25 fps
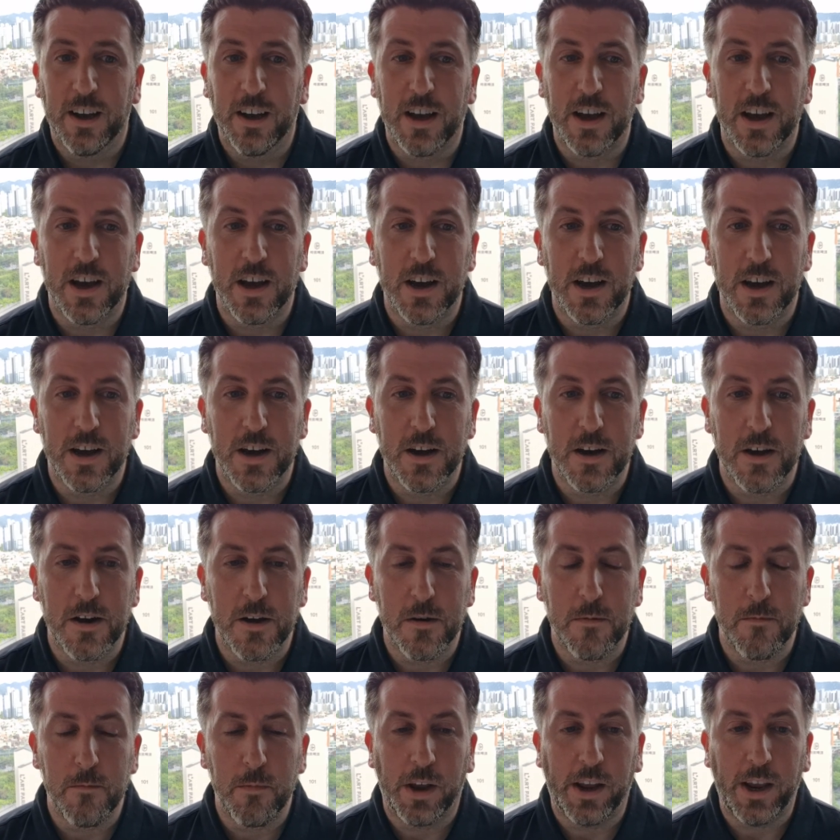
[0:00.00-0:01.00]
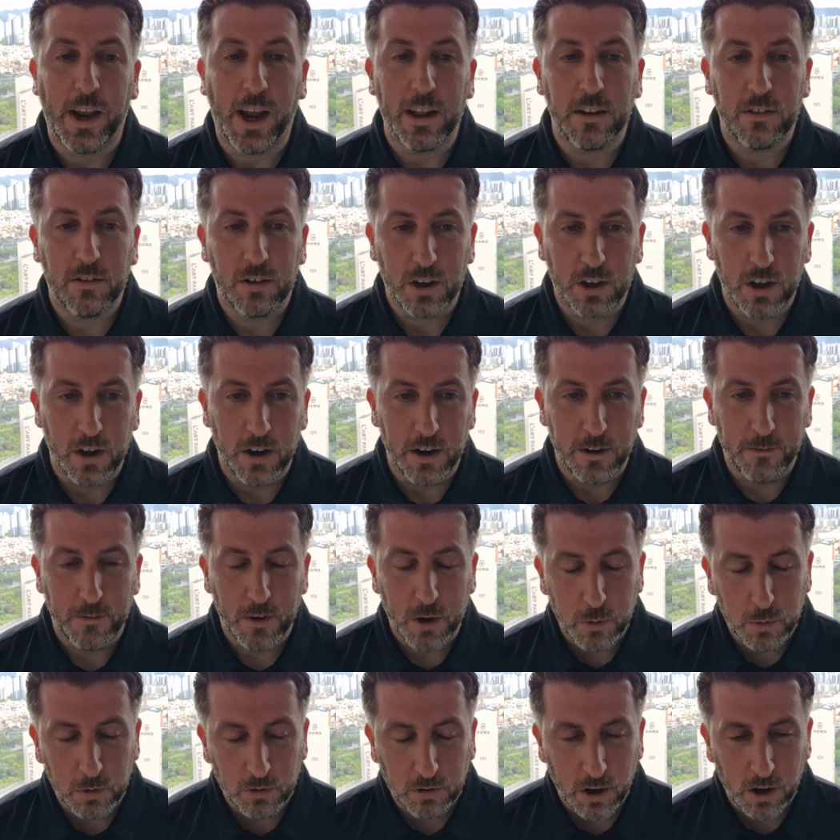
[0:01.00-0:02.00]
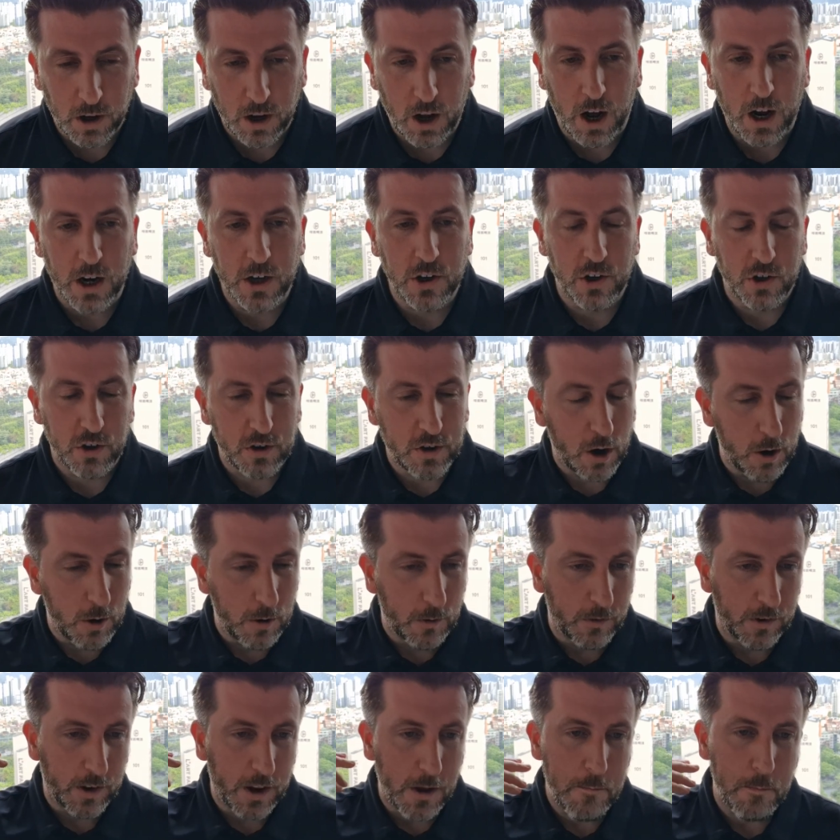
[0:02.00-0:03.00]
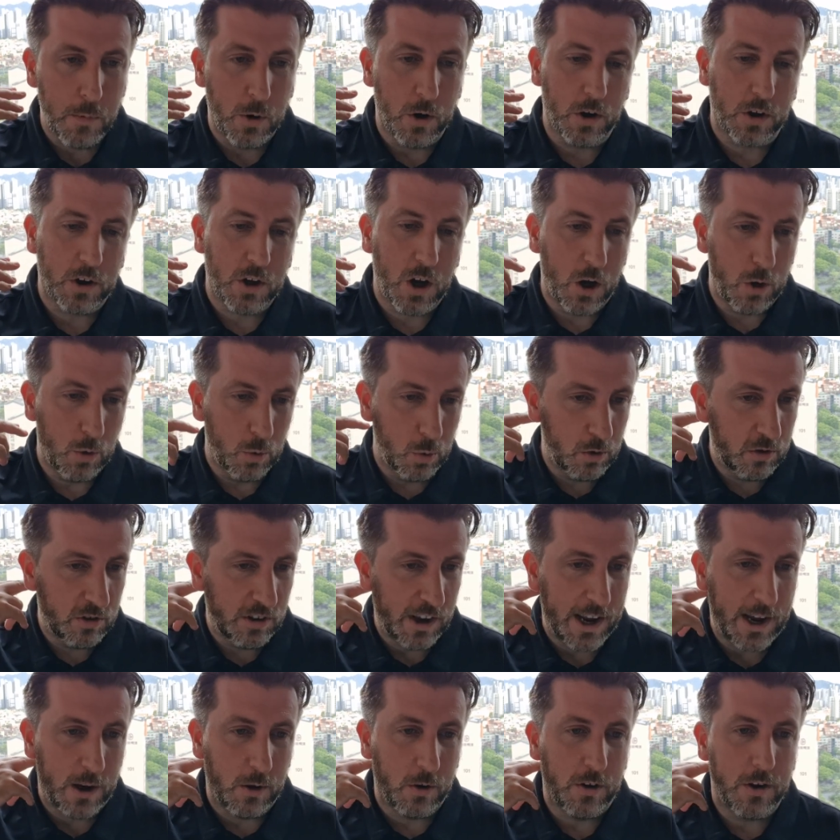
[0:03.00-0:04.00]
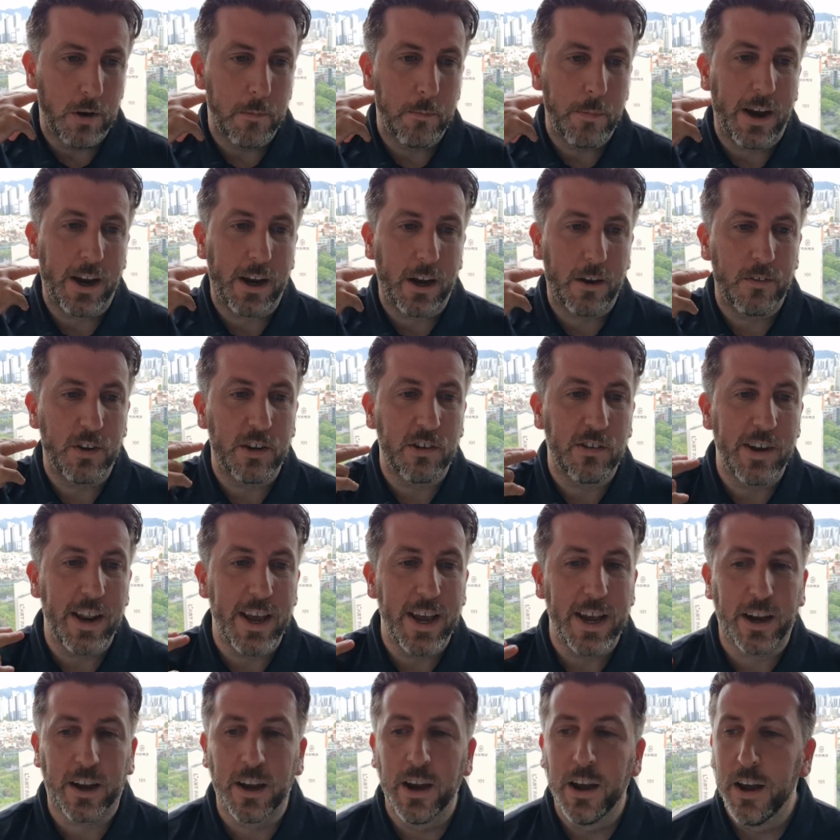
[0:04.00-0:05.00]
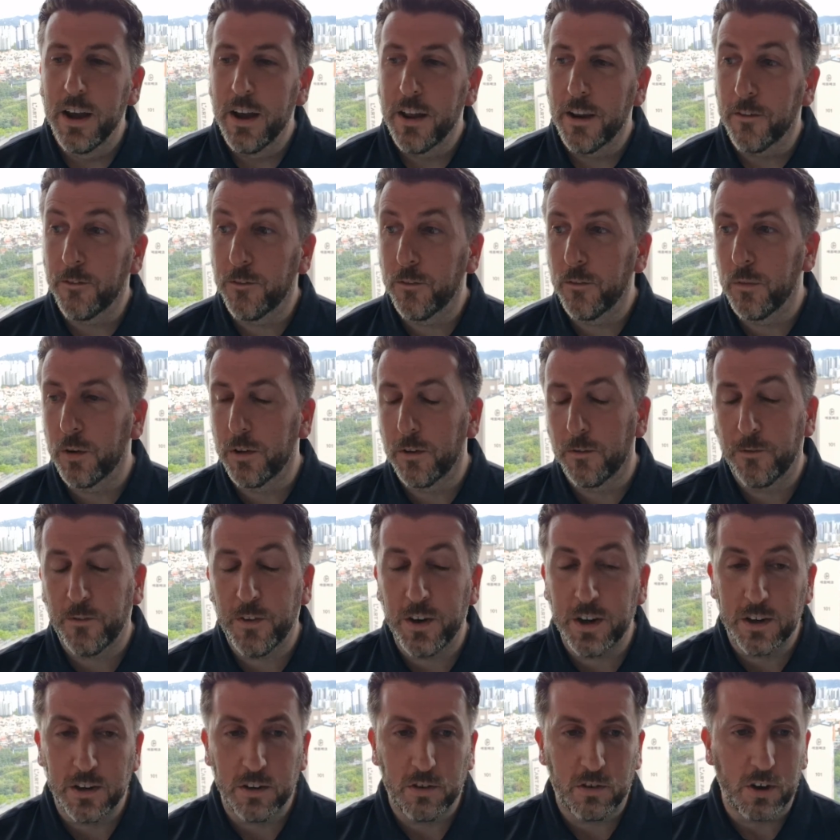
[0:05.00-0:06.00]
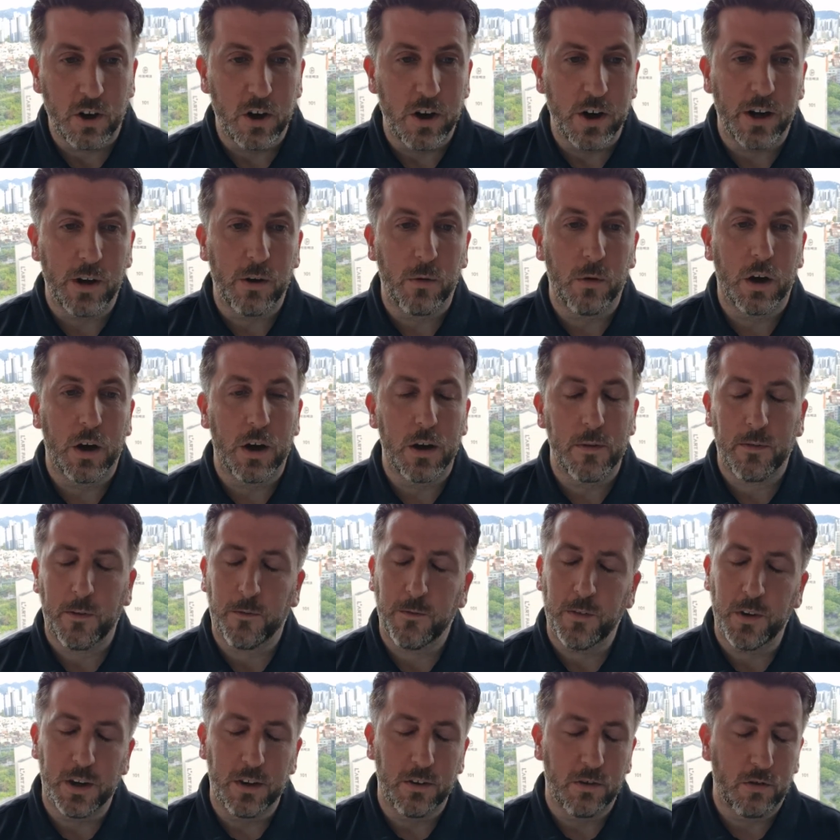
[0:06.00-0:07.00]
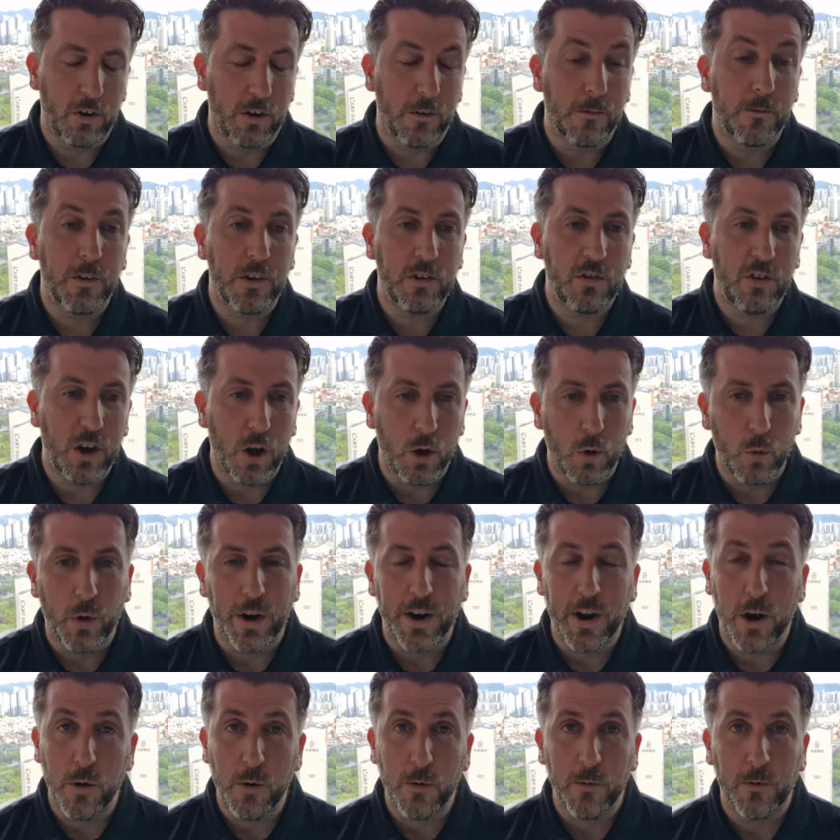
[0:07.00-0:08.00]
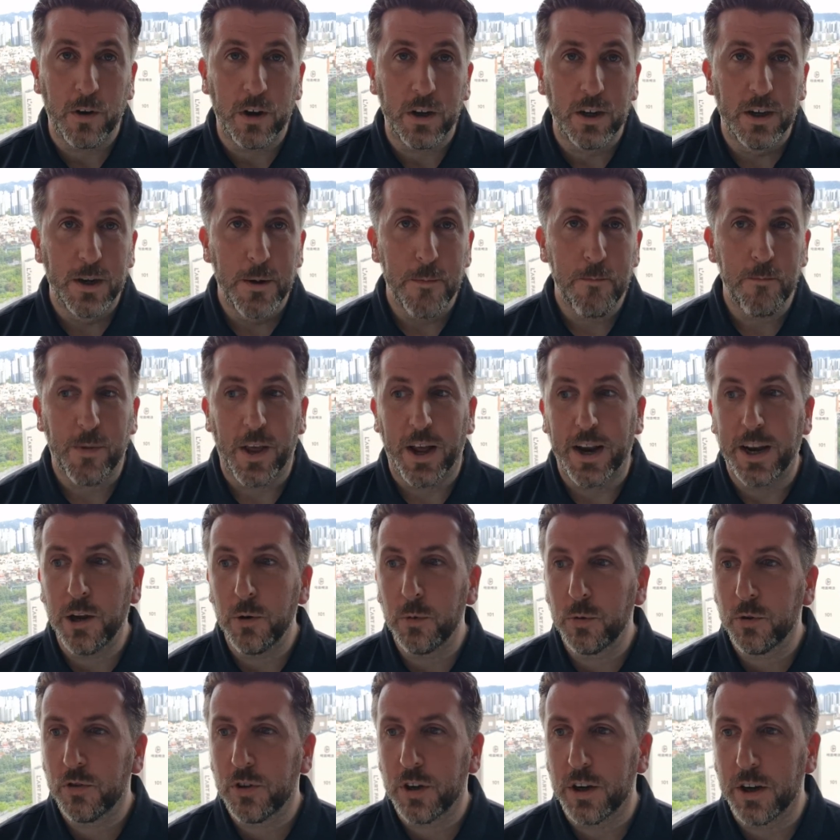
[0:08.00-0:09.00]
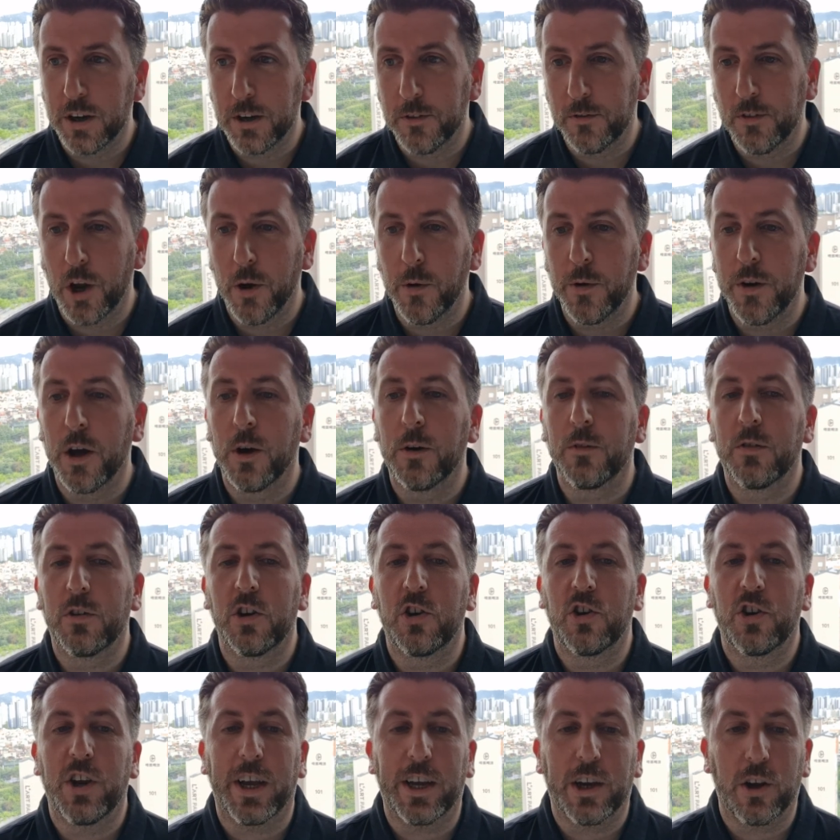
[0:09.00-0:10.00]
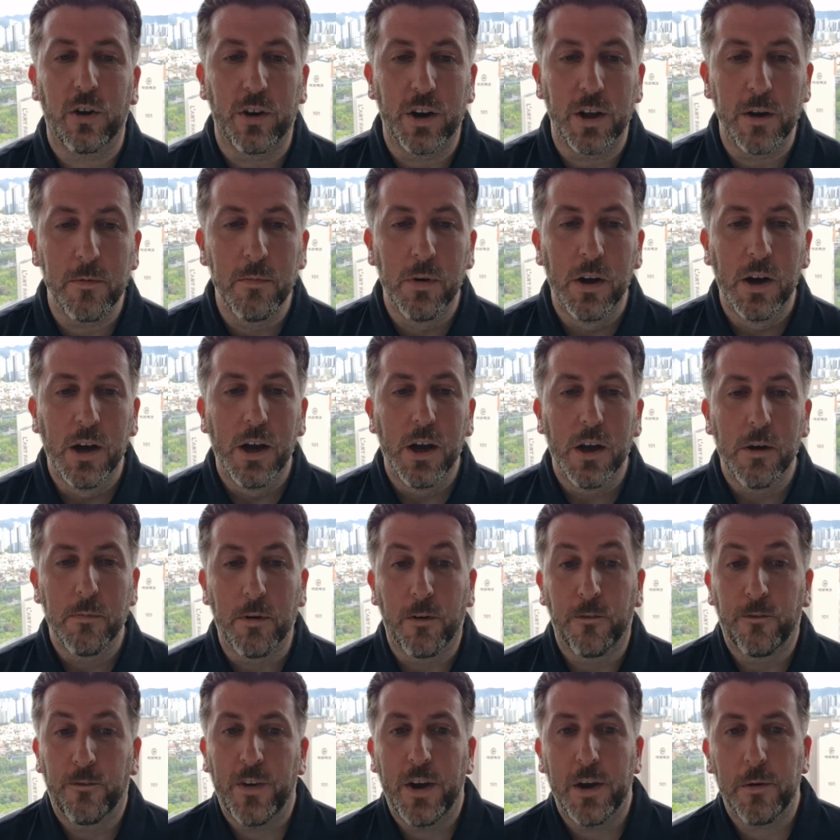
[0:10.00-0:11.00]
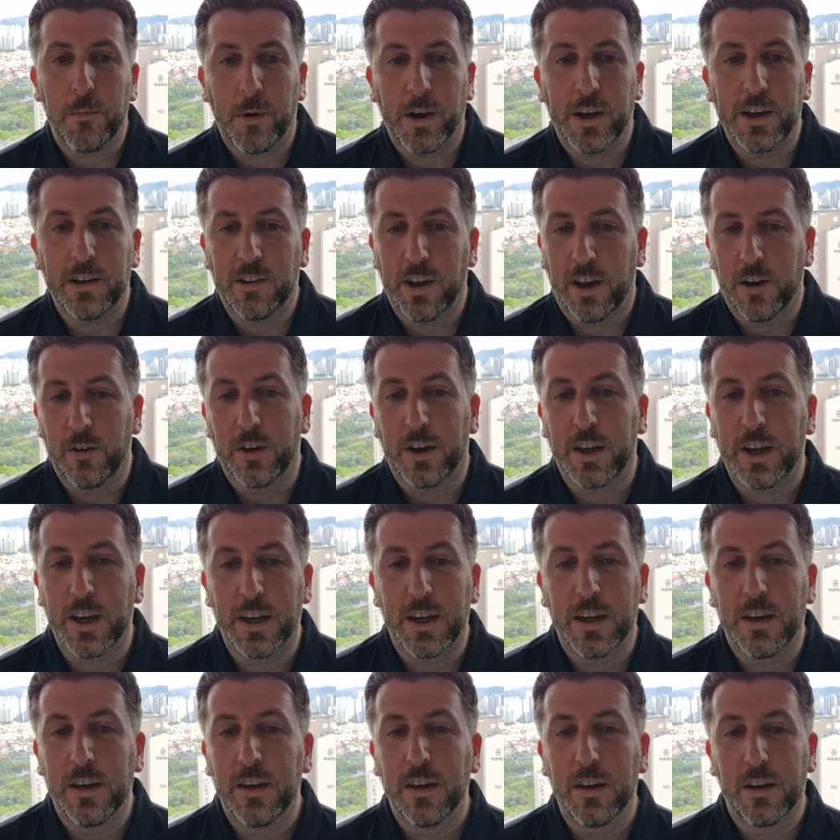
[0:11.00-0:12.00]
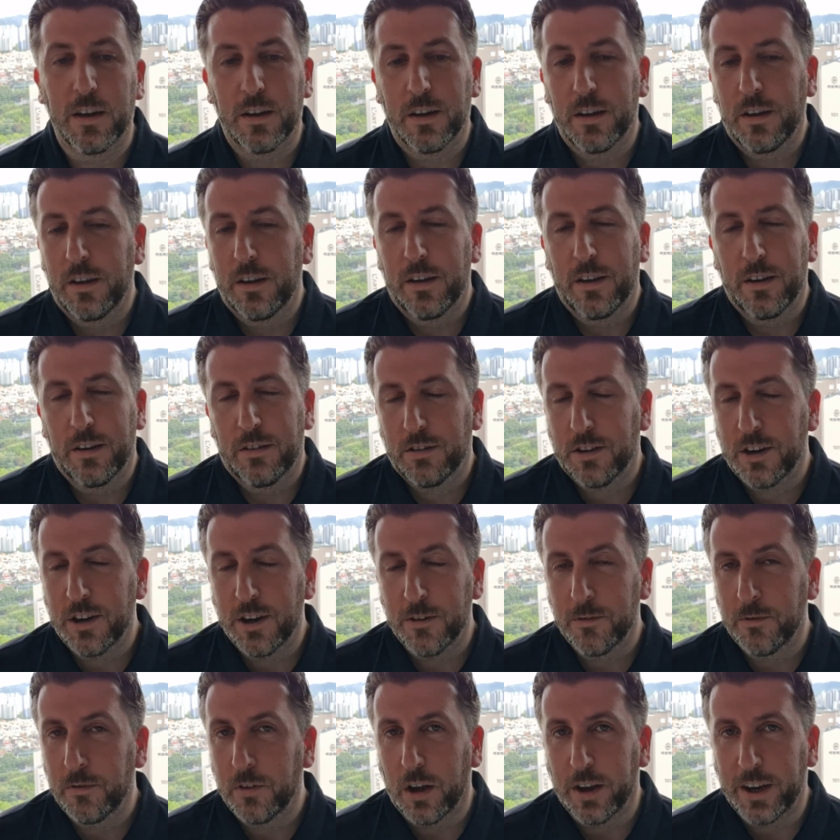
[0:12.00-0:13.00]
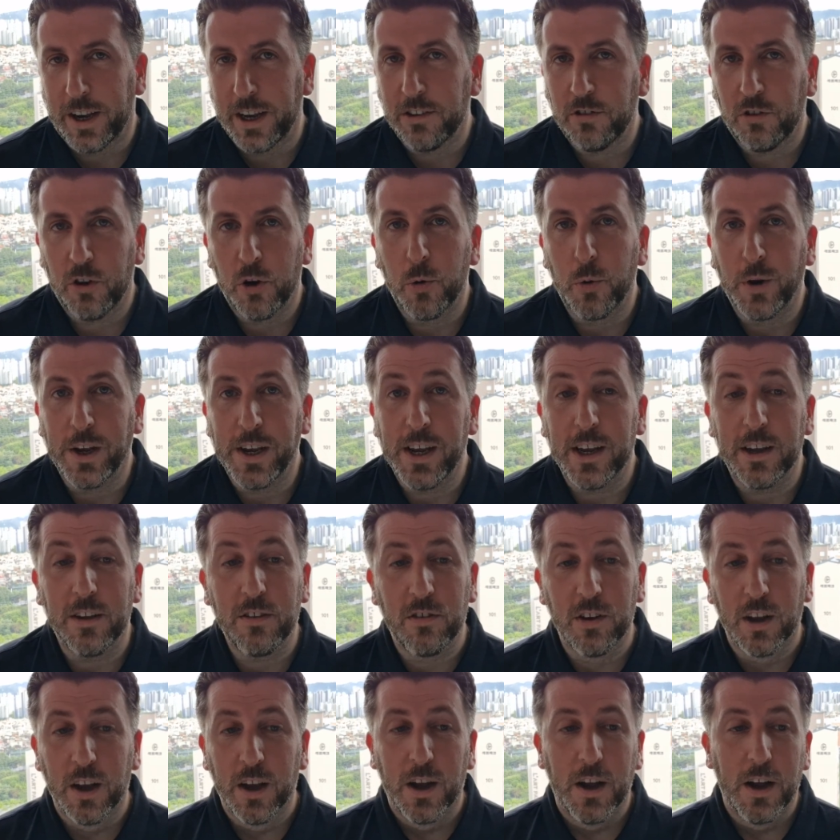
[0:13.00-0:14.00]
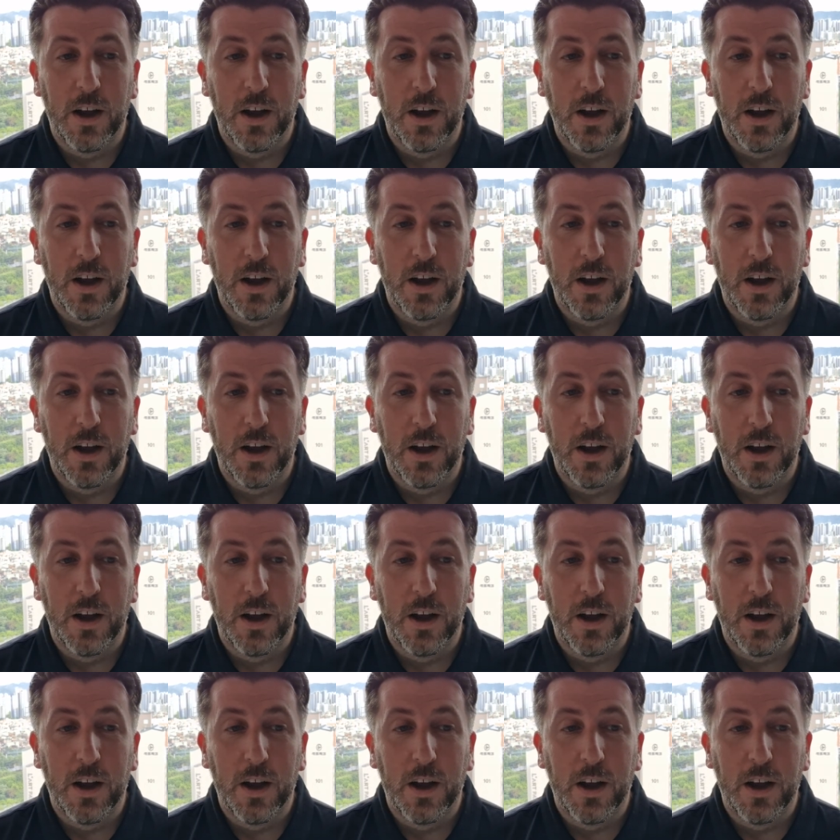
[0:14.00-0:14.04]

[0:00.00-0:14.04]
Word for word: Um, he had to kind of, he was like hunched over. They put a cold towel on the back of his neck. When a fitness guy, uh, fitness, so physio went over and he was kind of going over to check on him. But fair play to Harry Kane. It's kind of, I guess, who he is.